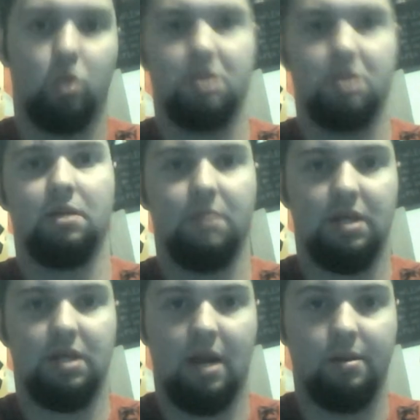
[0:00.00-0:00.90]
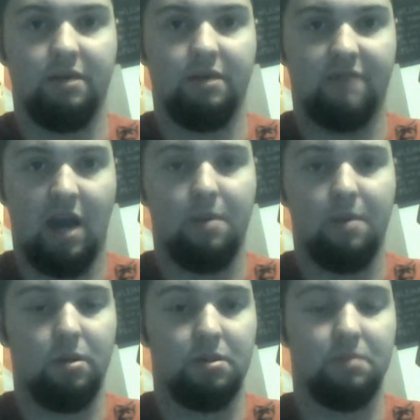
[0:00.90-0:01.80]
twisted mentality of
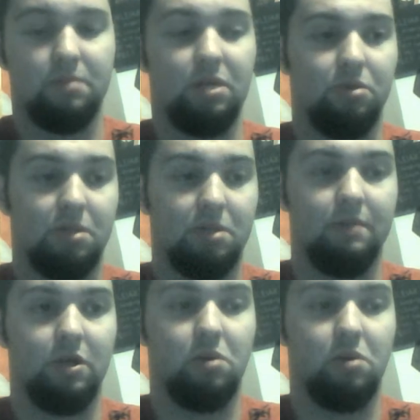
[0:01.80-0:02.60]
capitalism and you seem